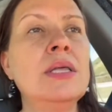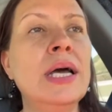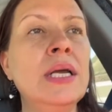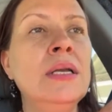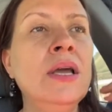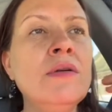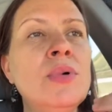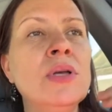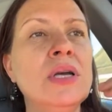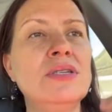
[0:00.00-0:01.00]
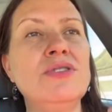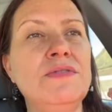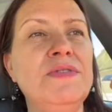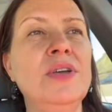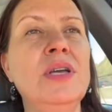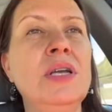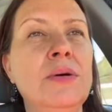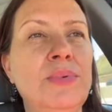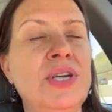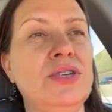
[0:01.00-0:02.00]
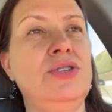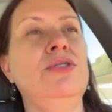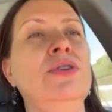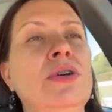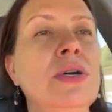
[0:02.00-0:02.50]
that enable us to fill in a picture.